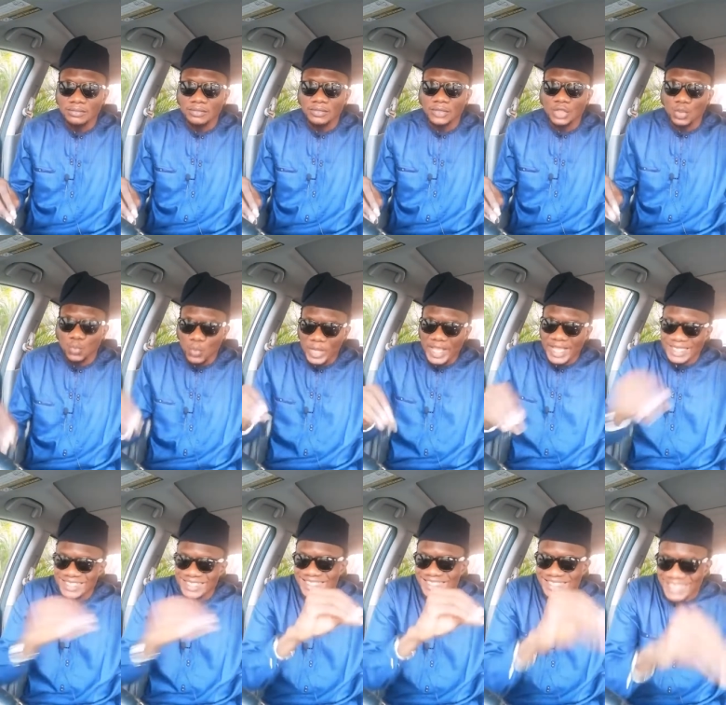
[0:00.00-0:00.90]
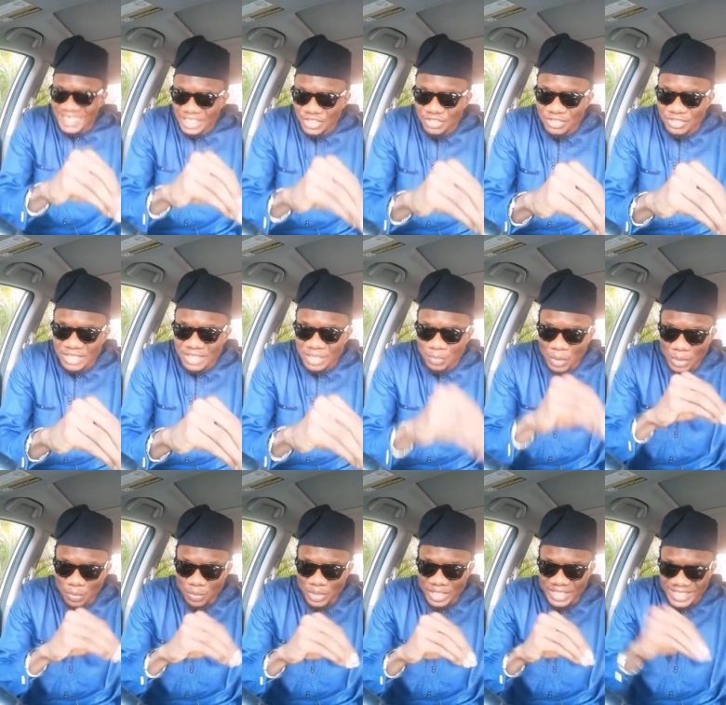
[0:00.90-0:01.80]
We are intentional
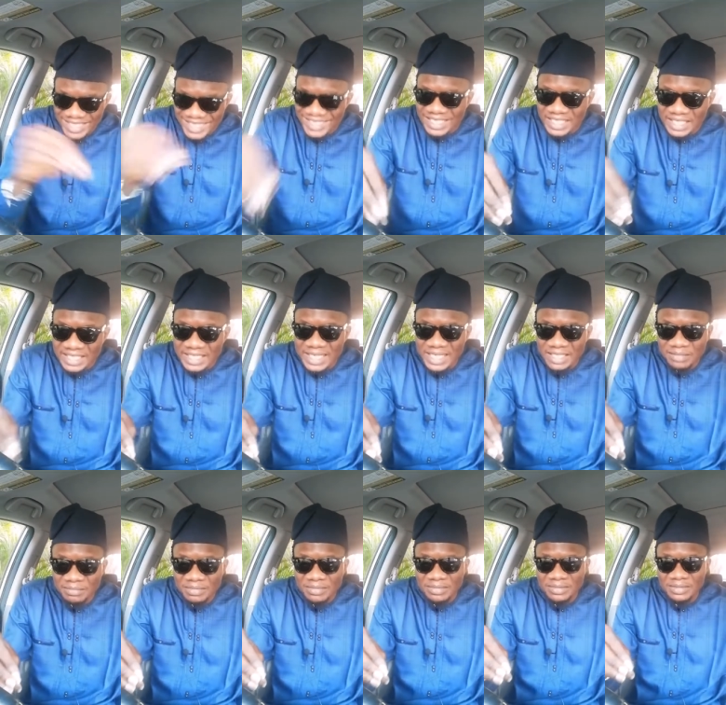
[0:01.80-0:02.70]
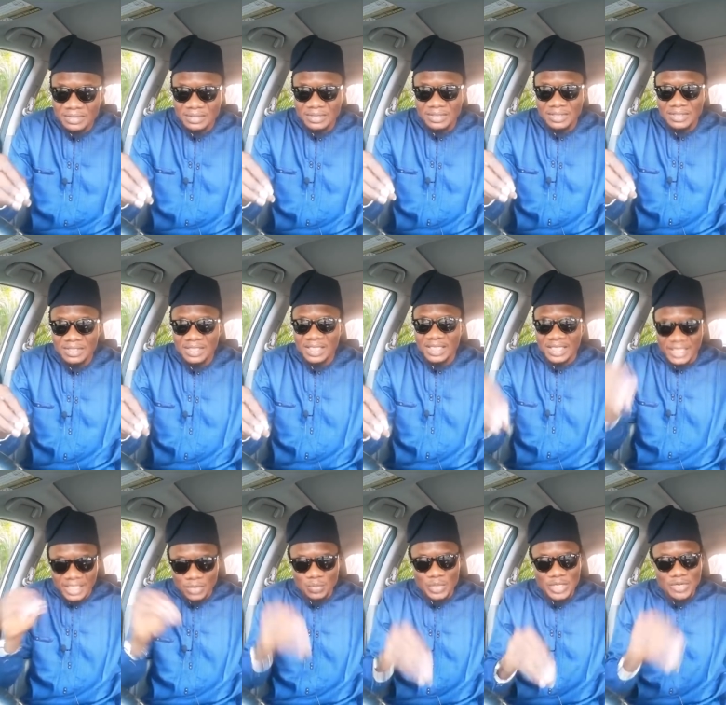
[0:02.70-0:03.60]
when we take a step,
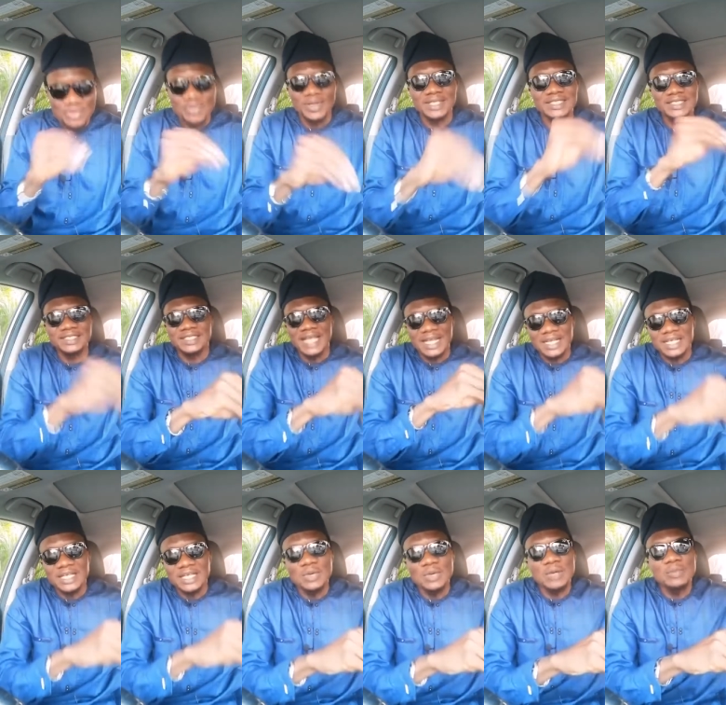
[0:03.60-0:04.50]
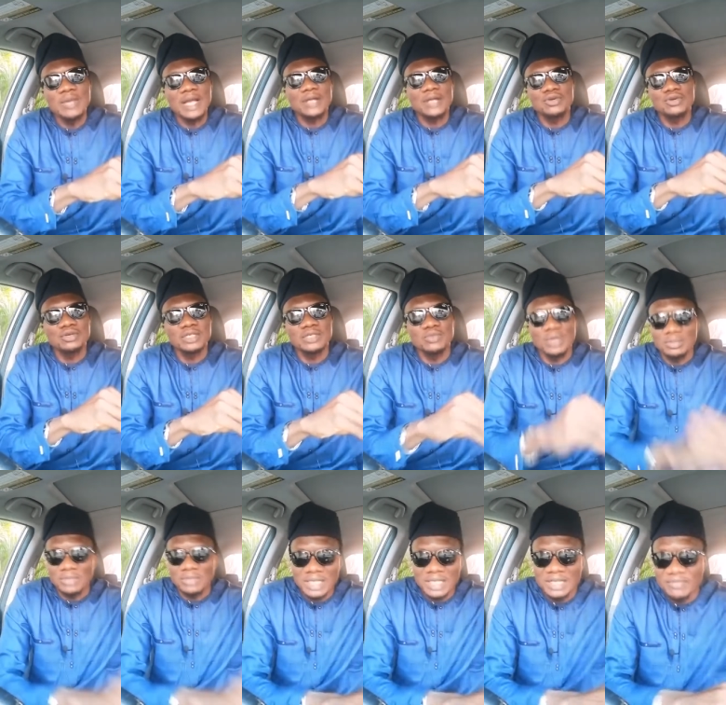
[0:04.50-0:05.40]
and we know exactly where we are going when
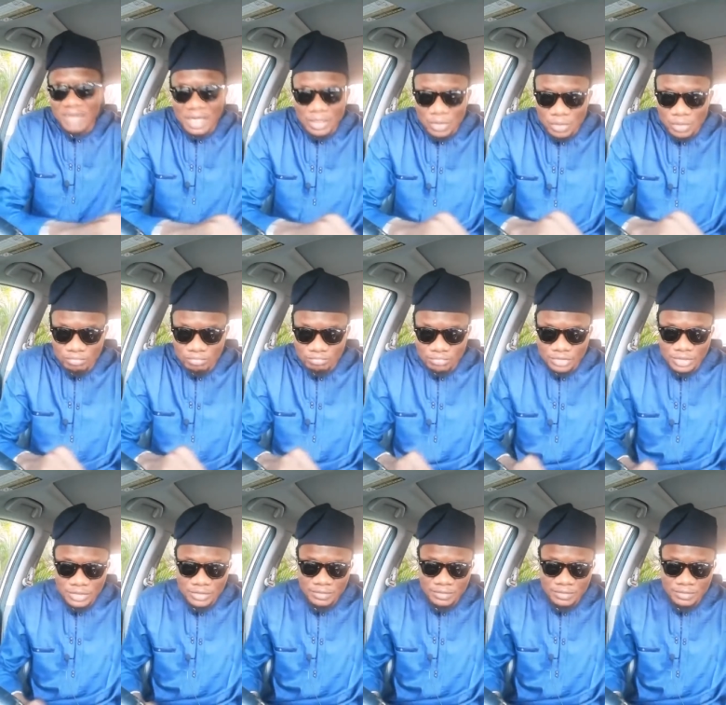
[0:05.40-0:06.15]
we leave our homes.